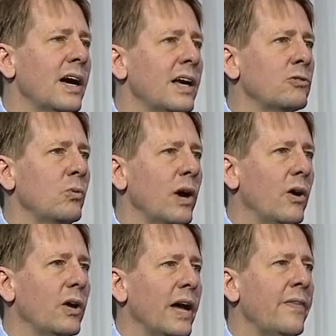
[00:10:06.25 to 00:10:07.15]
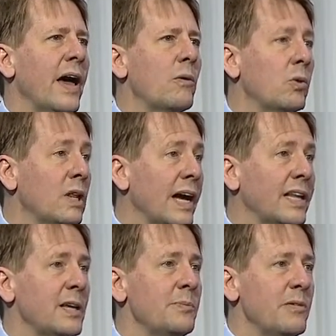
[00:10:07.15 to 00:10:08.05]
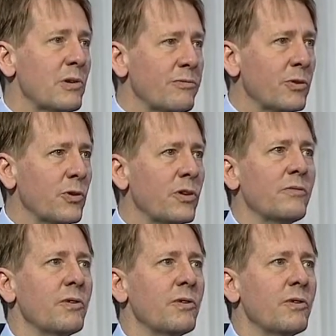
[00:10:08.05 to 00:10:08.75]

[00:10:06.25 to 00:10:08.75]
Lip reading: as well, and that will likely be referred